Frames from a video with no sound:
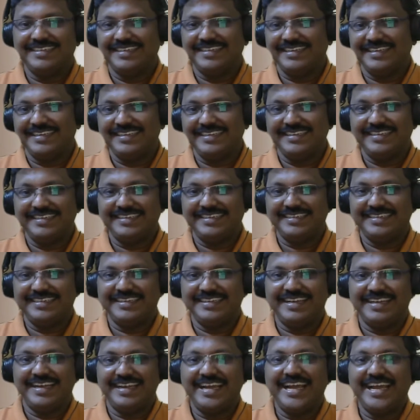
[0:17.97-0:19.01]
And
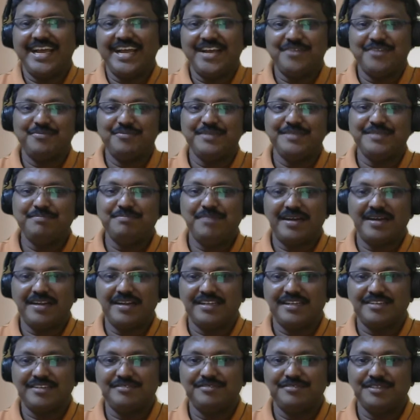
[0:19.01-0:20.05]
I have been
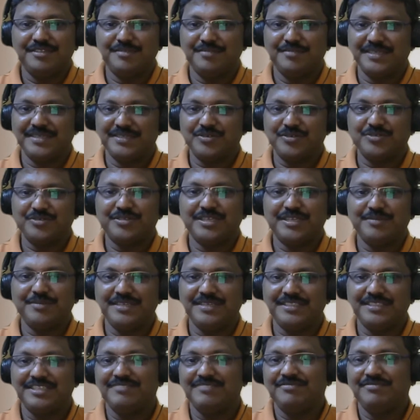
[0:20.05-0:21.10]
part of Mikros
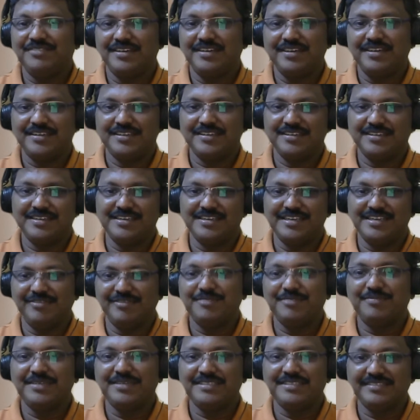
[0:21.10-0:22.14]
Animation for
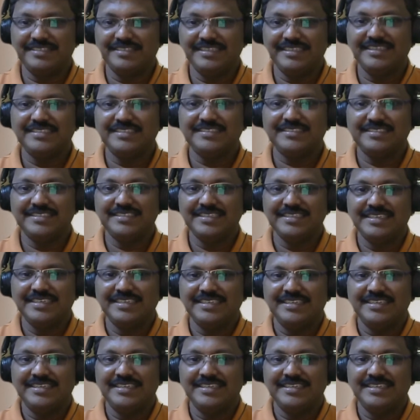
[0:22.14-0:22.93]
11 plus years.